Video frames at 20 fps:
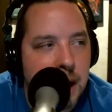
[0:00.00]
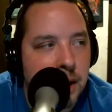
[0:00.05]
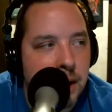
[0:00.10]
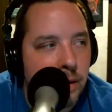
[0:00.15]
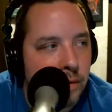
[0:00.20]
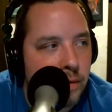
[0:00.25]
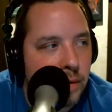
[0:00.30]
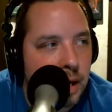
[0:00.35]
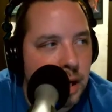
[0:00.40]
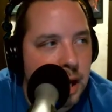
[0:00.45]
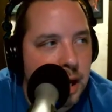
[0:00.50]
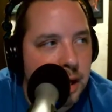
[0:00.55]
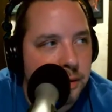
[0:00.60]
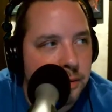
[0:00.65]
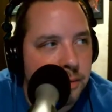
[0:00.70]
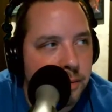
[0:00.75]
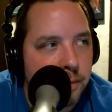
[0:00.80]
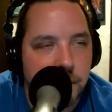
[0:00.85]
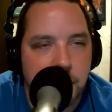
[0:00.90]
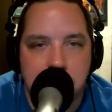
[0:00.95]
over the
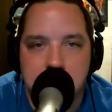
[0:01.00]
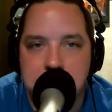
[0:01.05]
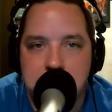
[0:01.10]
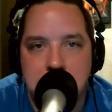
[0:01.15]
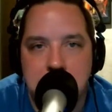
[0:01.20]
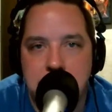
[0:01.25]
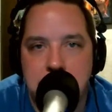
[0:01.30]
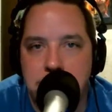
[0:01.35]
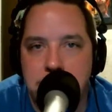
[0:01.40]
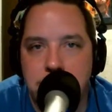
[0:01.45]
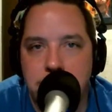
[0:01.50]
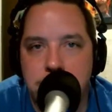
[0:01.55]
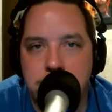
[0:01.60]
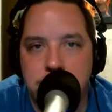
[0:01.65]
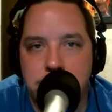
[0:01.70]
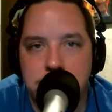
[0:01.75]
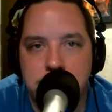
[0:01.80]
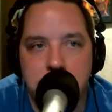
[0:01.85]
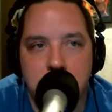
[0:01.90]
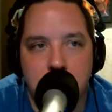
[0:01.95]
last 15 years
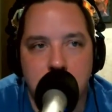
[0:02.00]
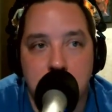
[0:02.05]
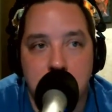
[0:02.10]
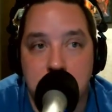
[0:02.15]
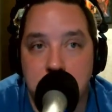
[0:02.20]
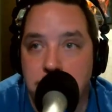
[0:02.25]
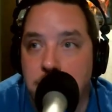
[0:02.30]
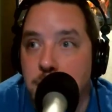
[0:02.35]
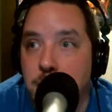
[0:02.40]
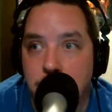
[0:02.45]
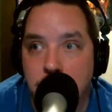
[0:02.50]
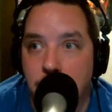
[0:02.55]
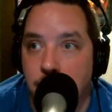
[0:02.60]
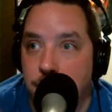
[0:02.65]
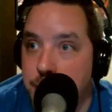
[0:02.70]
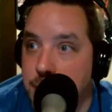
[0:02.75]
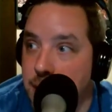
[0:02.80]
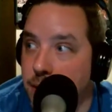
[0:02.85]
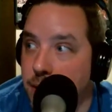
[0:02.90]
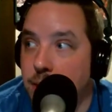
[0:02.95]
or so. But
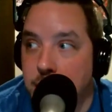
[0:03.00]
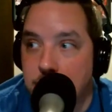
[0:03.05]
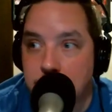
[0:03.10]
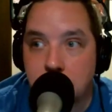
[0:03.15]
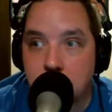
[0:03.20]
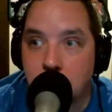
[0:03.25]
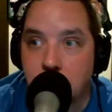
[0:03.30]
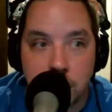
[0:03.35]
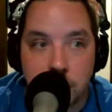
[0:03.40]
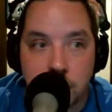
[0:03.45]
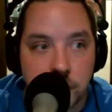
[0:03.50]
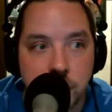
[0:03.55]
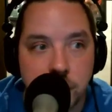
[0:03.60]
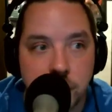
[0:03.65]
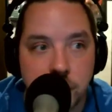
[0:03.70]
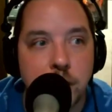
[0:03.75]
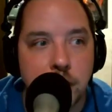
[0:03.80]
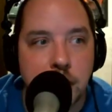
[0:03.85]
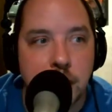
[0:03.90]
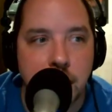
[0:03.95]
apparently they're on
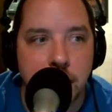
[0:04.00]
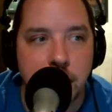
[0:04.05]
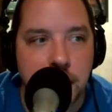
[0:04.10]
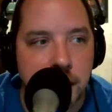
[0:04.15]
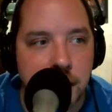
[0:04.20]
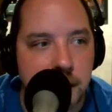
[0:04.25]
tour now because